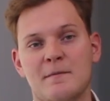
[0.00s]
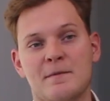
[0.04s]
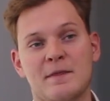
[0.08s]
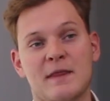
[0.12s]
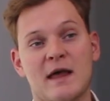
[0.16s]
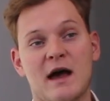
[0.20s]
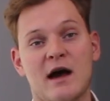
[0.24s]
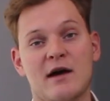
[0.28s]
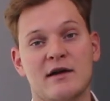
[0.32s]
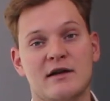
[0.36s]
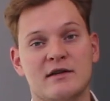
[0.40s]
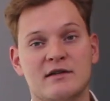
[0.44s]

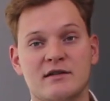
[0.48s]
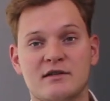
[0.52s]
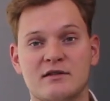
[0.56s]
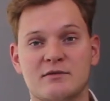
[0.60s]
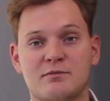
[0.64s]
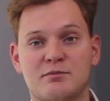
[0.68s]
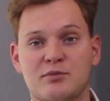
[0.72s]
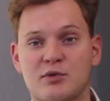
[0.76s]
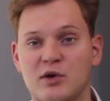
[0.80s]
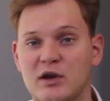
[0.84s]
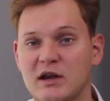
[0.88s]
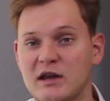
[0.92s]
Now this is
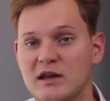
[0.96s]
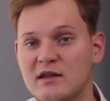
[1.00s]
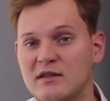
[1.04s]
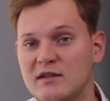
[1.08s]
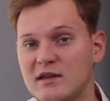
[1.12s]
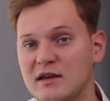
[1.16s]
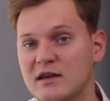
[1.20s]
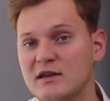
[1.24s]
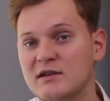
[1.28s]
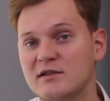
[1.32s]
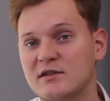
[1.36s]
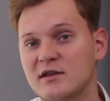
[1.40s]
pretty
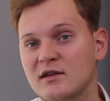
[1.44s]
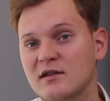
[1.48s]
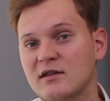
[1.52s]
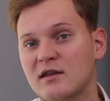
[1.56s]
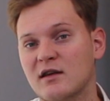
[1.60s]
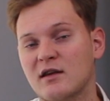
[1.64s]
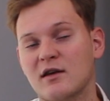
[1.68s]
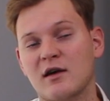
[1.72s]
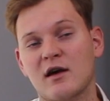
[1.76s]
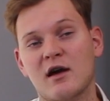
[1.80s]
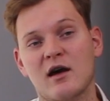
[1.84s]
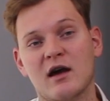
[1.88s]
decent,
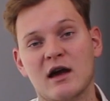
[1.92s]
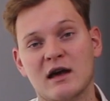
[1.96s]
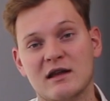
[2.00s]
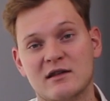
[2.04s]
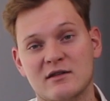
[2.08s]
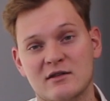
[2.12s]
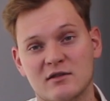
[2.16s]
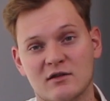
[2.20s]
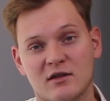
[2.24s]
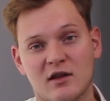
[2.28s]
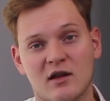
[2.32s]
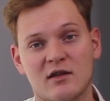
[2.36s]

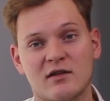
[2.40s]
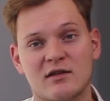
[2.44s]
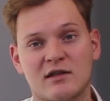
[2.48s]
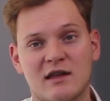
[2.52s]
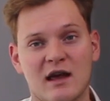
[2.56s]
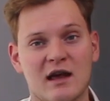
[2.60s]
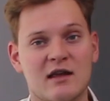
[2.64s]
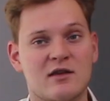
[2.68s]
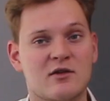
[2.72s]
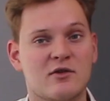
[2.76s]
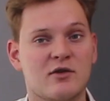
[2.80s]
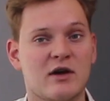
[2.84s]
it's not
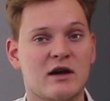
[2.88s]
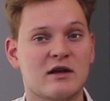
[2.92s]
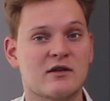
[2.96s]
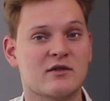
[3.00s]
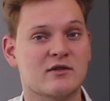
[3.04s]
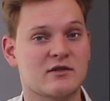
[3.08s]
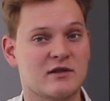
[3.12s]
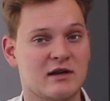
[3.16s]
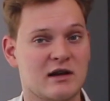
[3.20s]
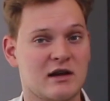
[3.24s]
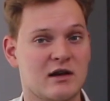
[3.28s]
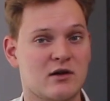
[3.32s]
that great
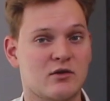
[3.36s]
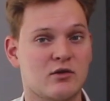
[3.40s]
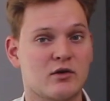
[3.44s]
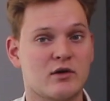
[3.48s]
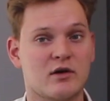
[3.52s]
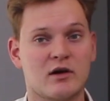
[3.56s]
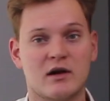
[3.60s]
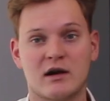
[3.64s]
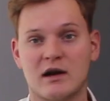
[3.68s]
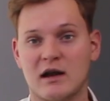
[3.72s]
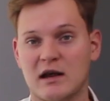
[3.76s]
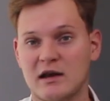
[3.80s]
considering
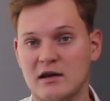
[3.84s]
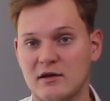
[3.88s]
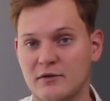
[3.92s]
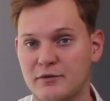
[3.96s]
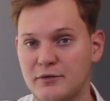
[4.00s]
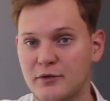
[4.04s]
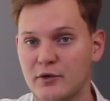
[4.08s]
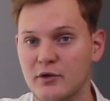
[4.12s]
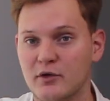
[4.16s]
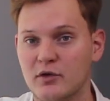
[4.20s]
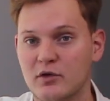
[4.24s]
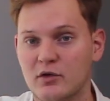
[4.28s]
we're in the
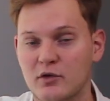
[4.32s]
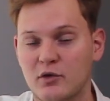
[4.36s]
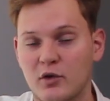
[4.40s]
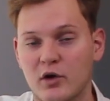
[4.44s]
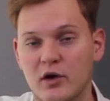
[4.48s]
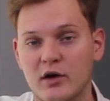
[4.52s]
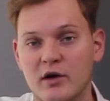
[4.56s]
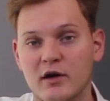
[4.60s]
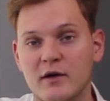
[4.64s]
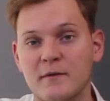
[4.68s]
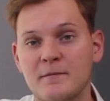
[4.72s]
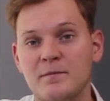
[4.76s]
fourth
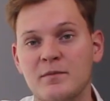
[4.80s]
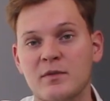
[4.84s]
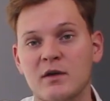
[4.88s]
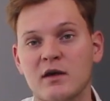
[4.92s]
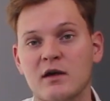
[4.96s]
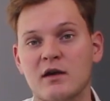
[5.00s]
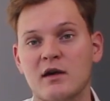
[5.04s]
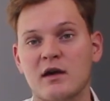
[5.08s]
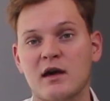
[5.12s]
quarter.